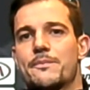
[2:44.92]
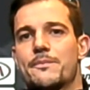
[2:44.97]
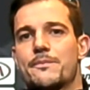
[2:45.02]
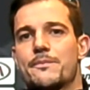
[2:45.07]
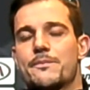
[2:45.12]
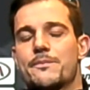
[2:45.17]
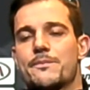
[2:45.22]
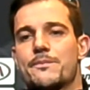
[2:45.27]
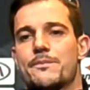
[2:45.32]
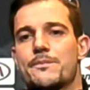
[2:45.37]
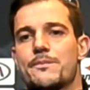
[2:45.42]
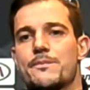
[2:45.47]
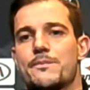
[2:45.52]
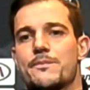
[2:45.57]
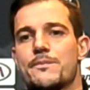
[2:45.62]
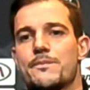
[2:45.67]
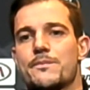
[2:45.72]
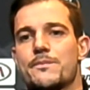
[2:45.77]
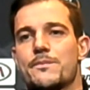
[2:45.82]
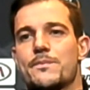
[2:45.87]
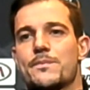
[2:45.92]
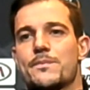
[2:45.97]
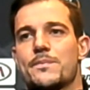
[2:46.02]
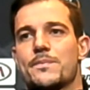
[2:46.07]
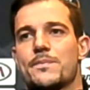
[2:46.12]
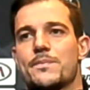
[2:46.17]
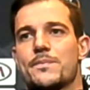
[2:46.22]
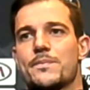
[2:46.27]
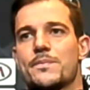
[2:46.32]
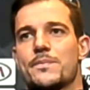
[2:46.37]

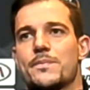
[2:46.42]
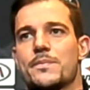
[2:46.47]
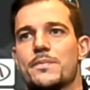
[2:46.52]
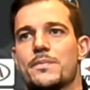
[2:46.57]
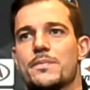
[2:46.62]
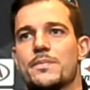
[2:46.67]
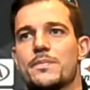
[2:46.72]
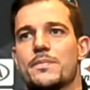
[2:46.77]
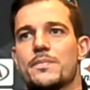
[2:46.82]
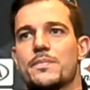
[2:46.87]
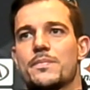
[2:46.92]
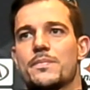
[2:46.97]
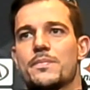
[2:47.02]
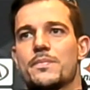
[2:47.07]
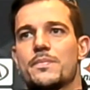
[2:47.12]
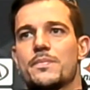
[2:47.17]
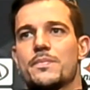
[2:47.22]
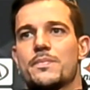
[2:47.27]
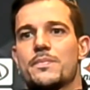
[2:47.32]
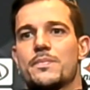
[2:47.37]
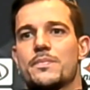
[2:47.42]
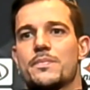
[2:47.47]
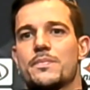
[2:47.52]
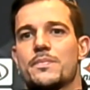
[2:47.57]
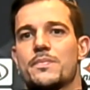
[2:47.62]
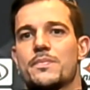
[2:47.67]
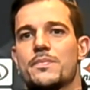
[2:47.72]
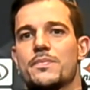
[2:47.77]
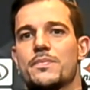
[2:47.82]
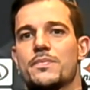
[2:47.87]

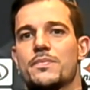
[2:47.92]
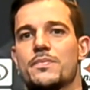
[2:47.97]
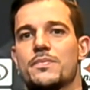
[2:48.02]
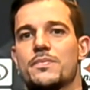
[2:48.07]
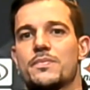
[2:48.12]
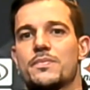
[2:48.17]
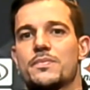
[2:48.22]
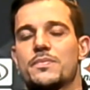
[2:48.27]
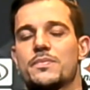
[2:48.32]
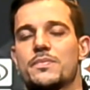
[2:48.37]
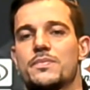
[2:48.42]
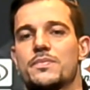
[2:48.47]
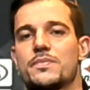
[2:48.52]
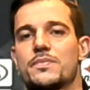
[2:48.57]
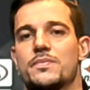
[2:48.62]
Nothing is said.